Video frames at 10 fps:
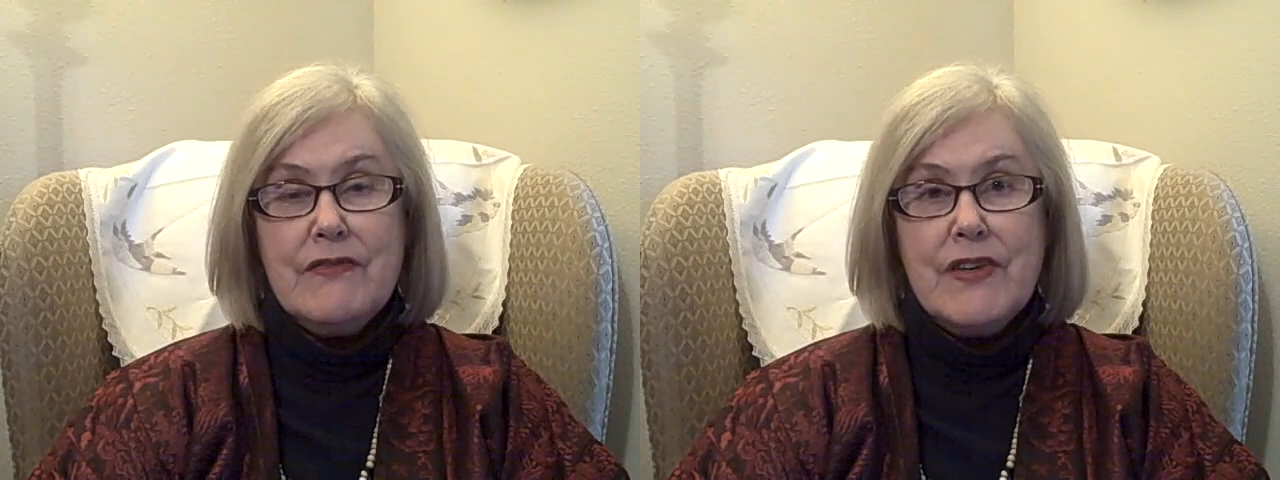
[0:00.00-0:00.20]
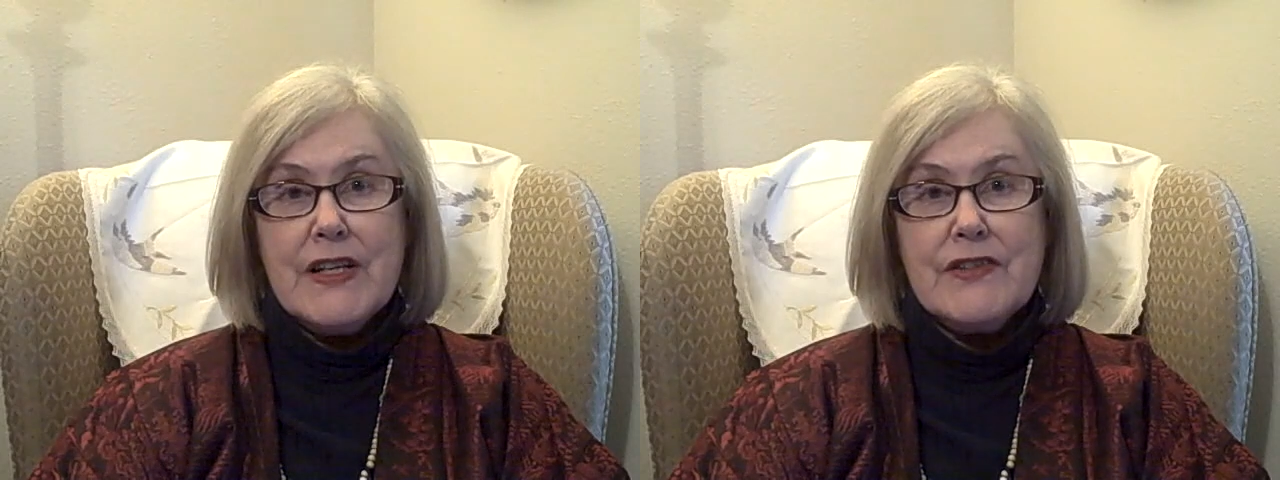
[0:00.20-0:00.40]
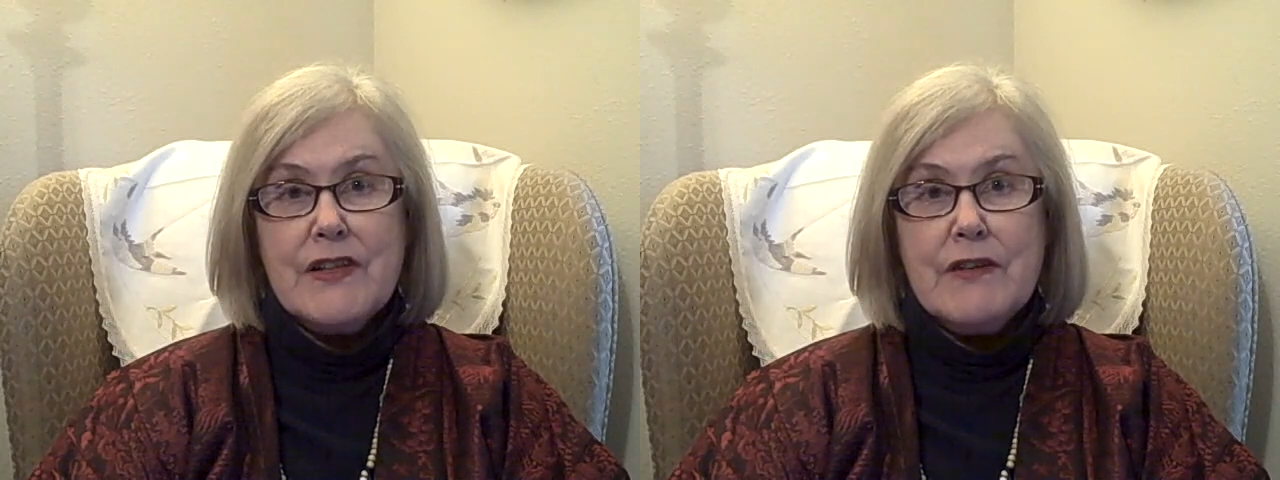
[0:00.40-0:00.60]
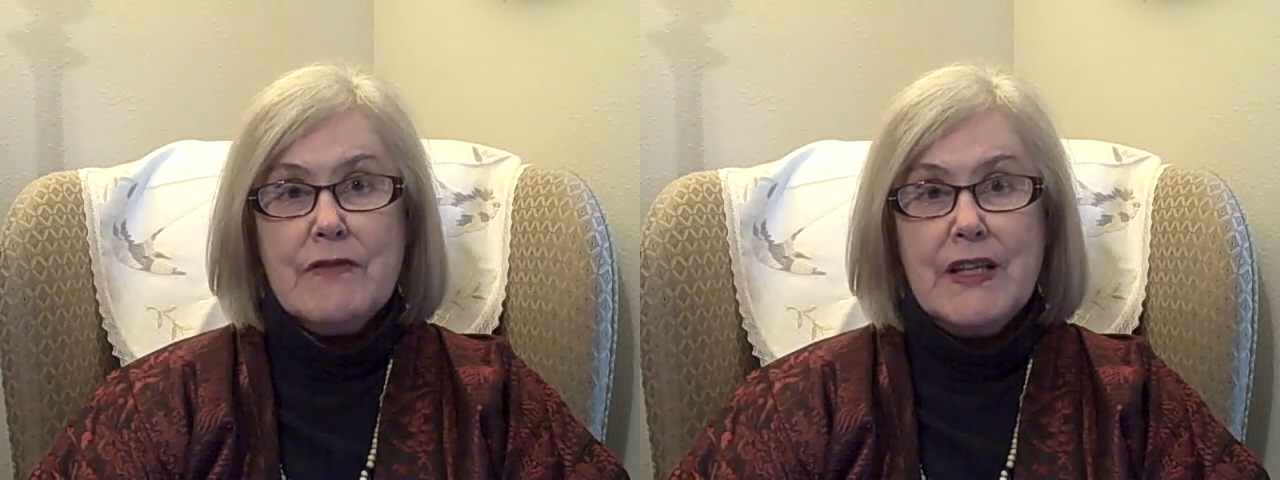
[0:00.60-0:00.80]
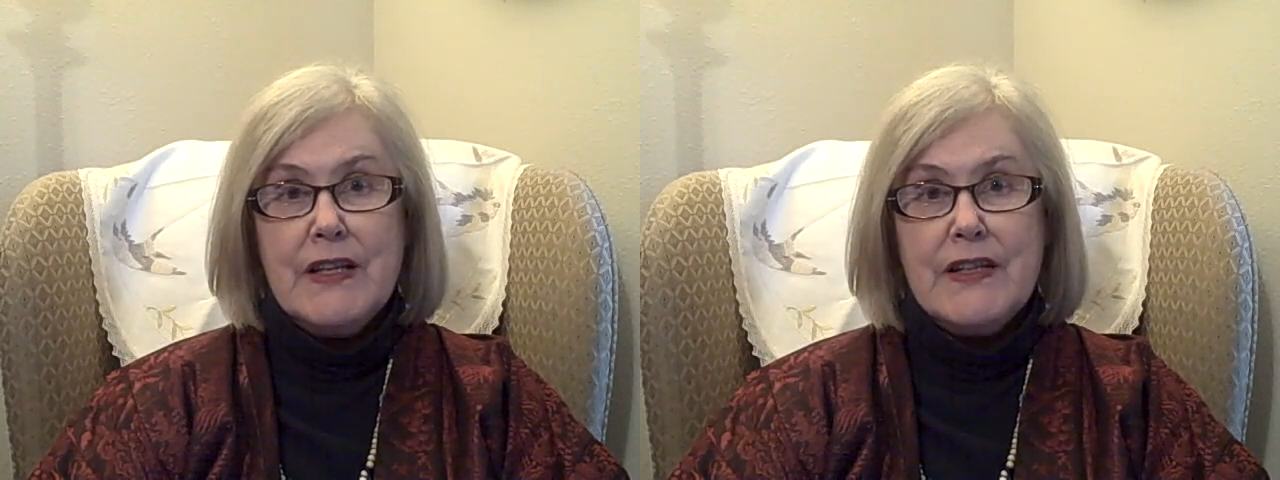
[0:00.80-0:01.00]
it affects
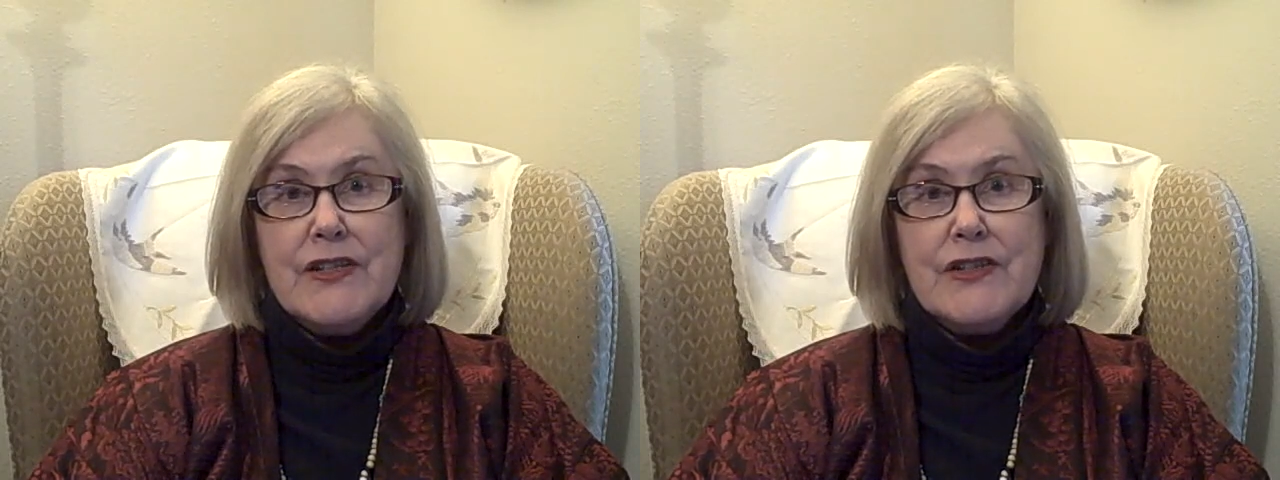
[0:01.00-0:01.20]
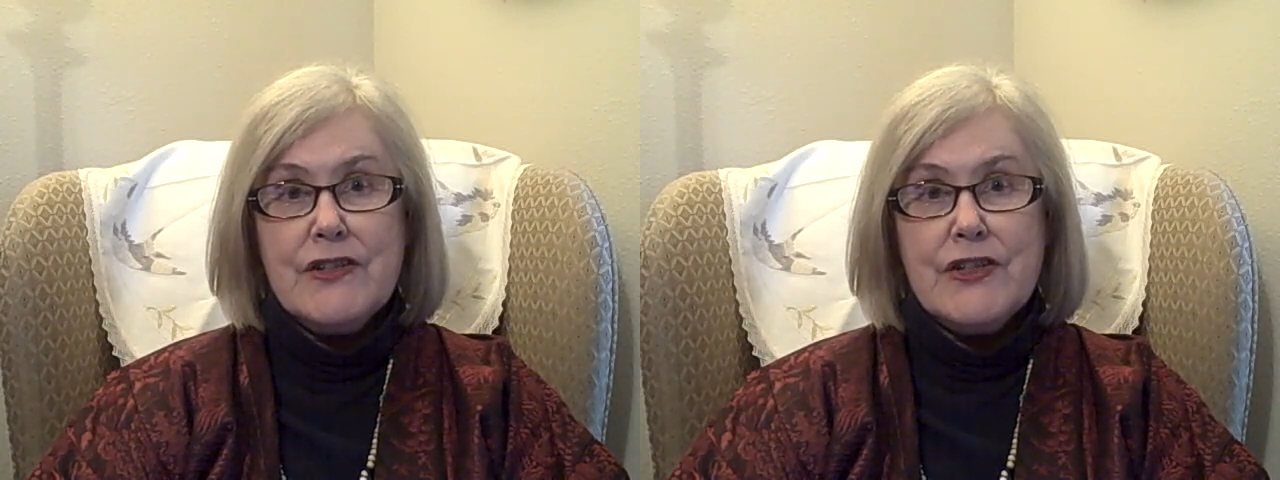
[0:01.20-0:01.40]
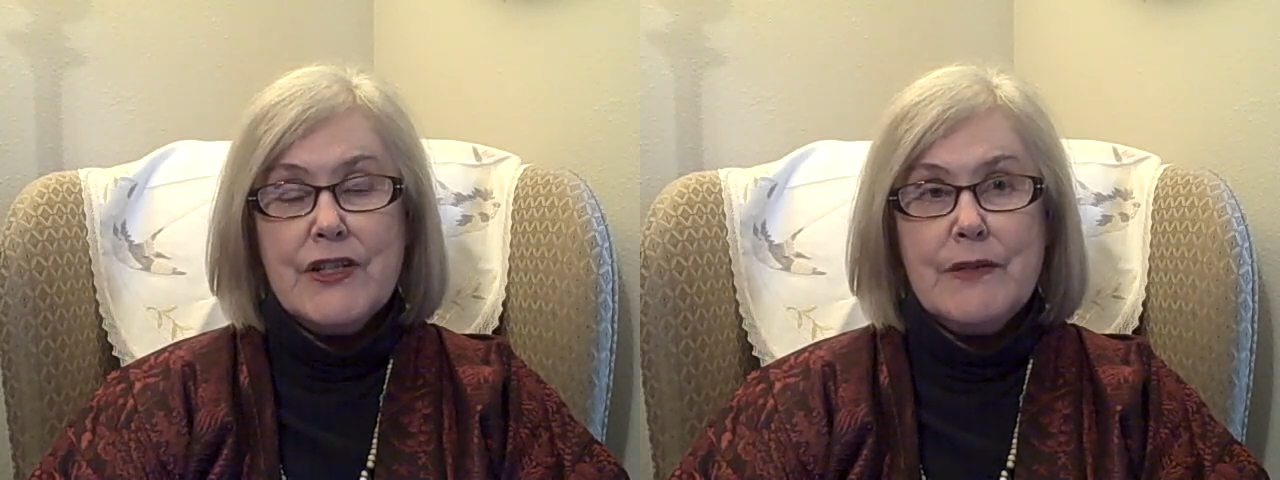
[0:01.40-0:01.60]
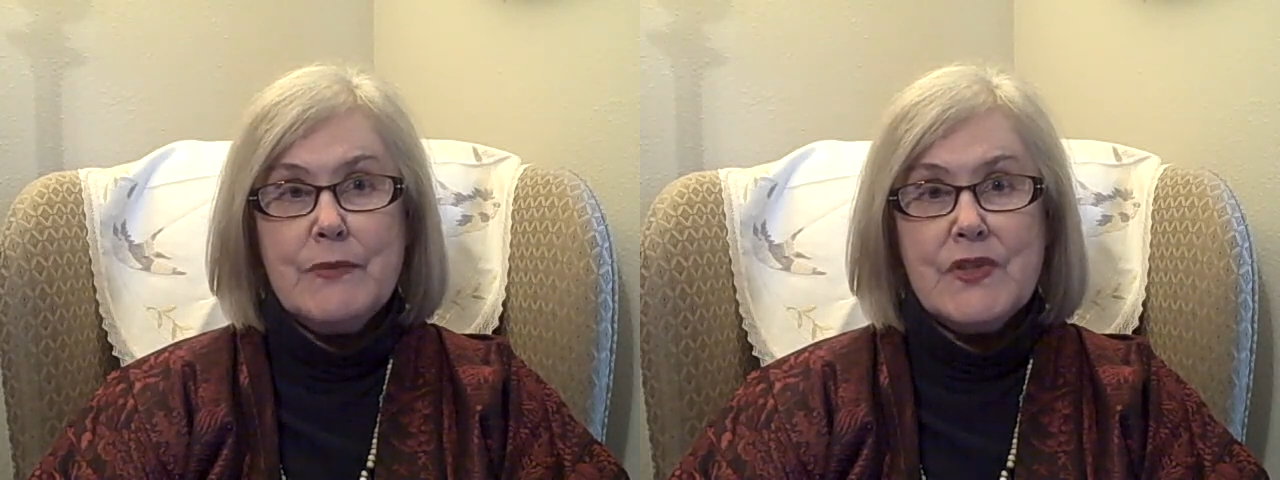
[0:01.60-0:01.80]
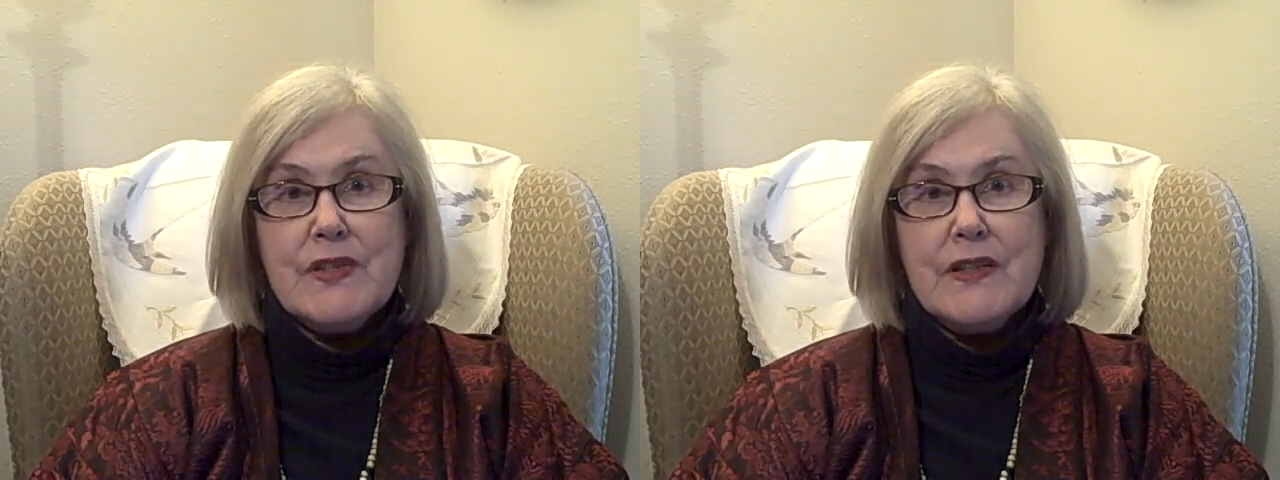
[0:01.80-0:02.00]
our
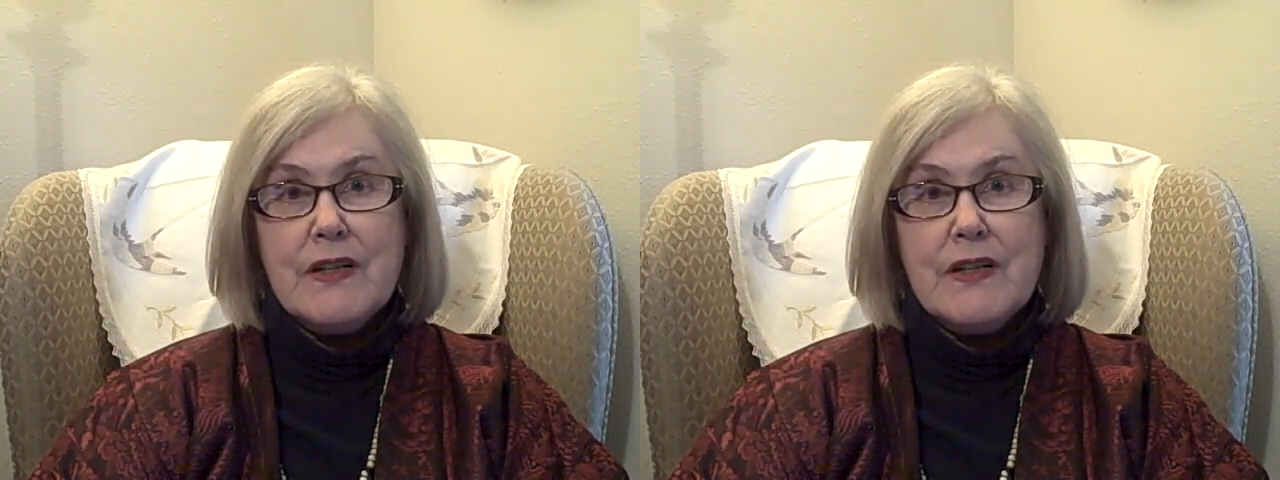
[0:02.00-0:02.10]
relationships